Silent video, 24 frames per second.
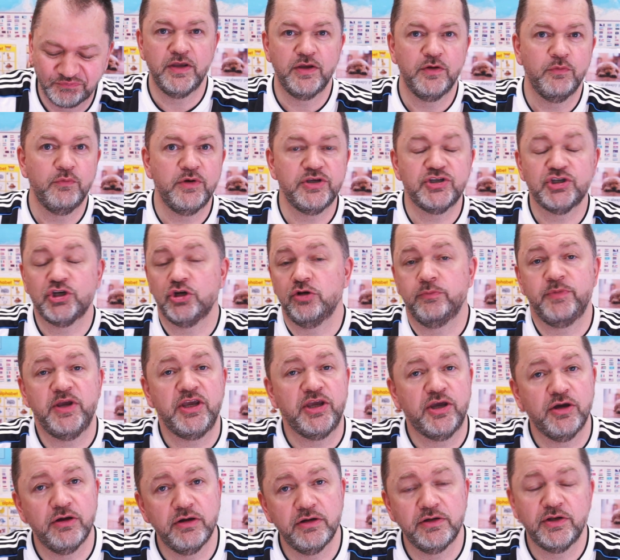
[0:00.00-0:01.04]
which could be
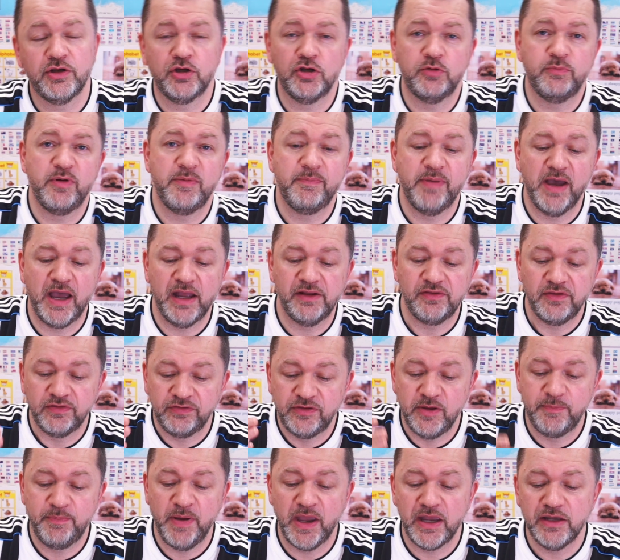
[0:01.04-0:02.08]
good, could be bad.
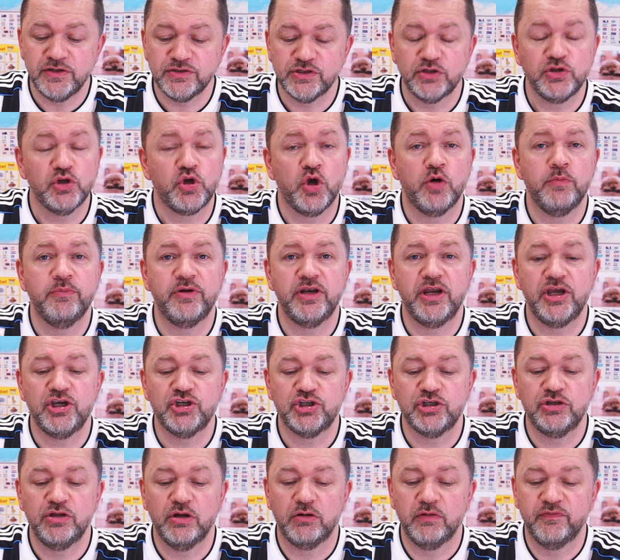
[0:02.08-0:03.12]
Depends on the
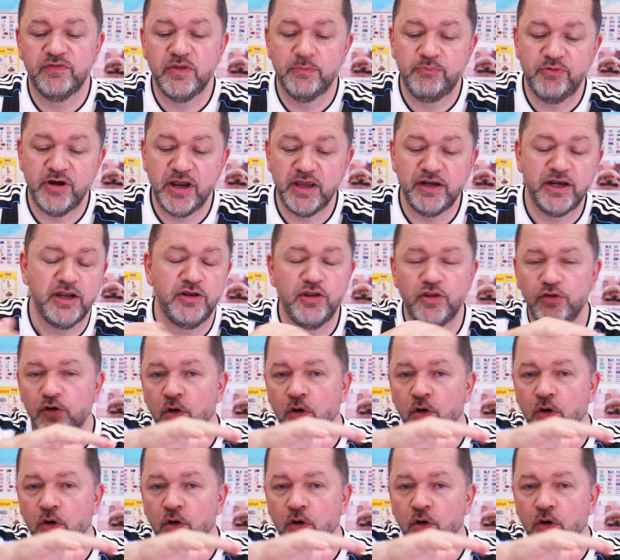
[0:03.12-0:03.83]
combination of the bread and the